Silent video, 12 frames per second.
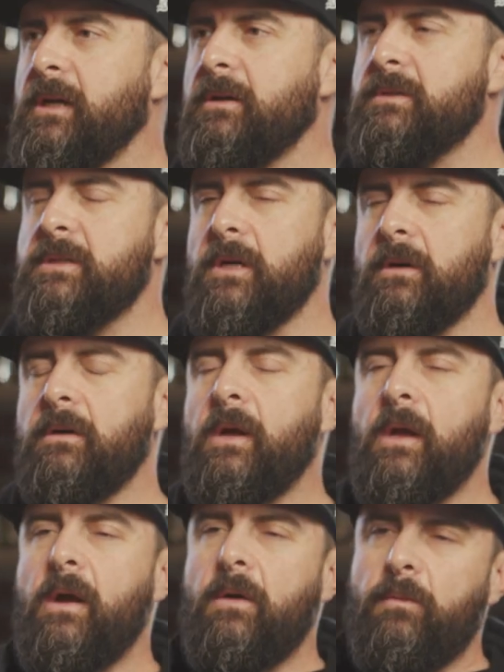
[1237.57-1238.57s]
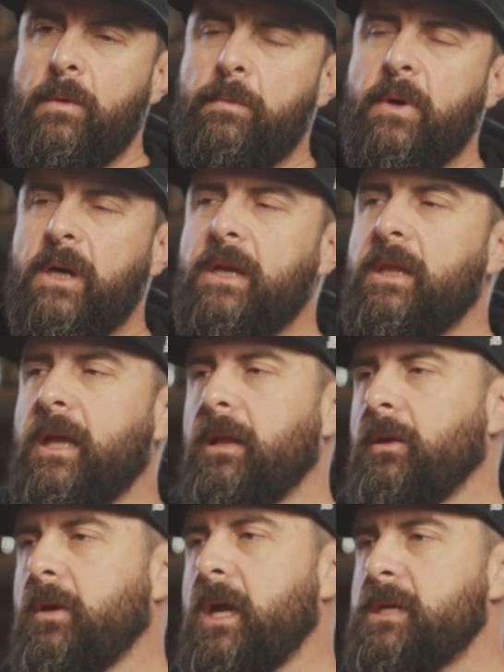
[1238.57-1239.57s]
know. Mm-hmm. So we put it in
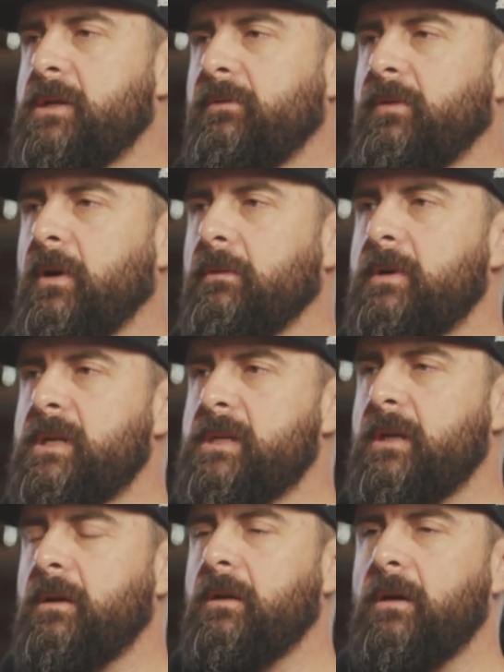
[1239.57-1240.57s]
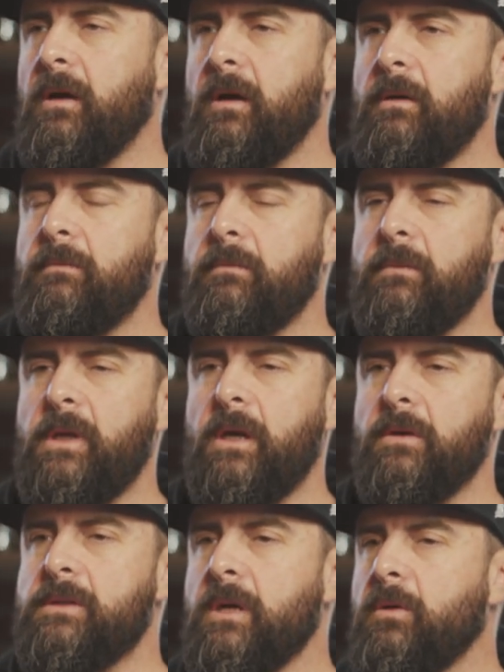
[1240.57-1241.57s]
that location for a reason. Um, you
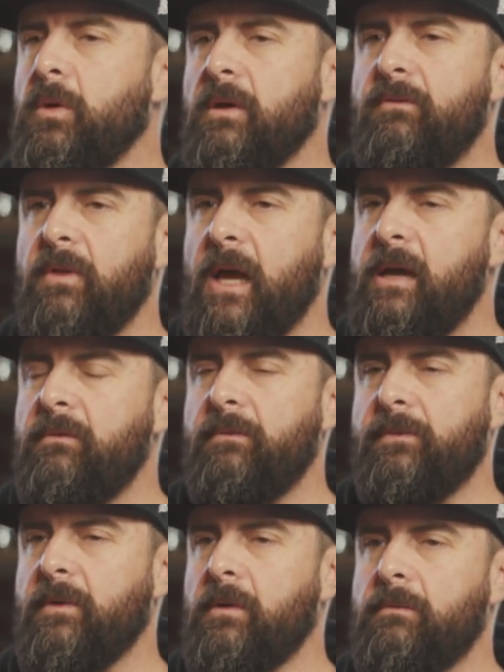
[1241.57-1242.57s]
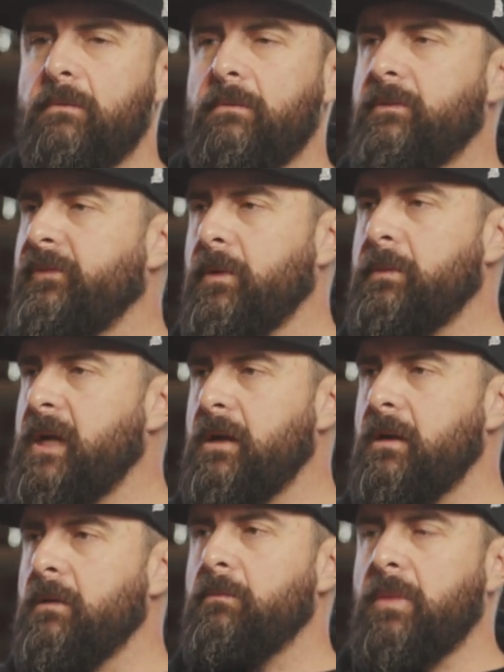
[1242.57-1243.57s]
know, it's a quick flight from from
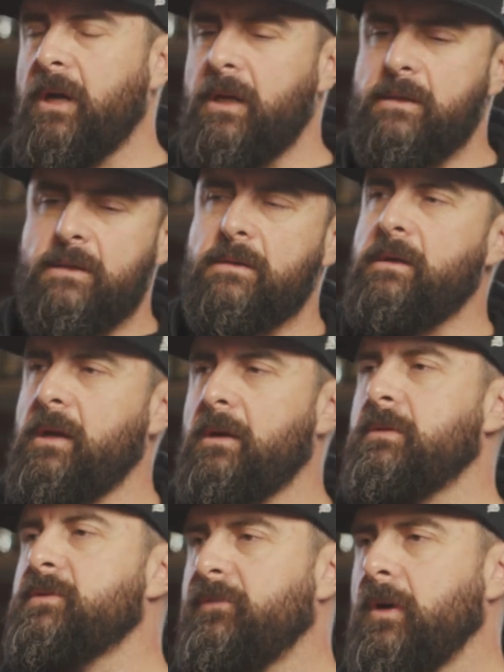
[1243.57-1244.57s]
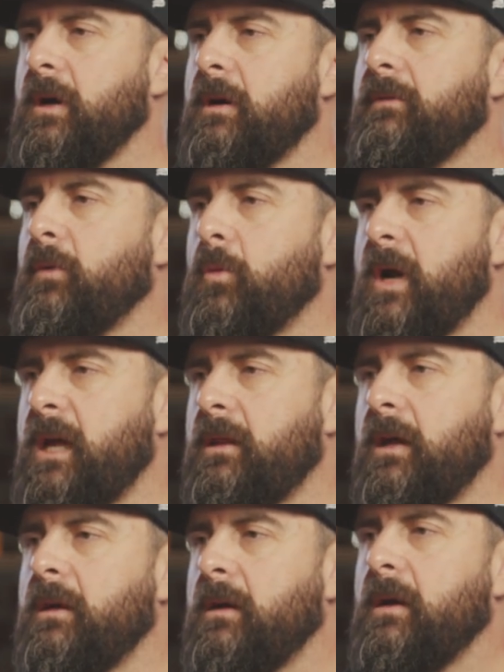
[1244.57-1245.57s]
here, but it's, you know, it's far enough away
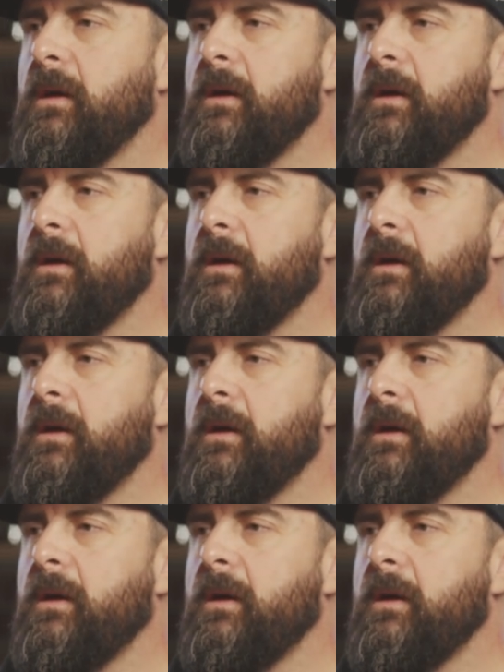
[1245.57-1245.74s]
that,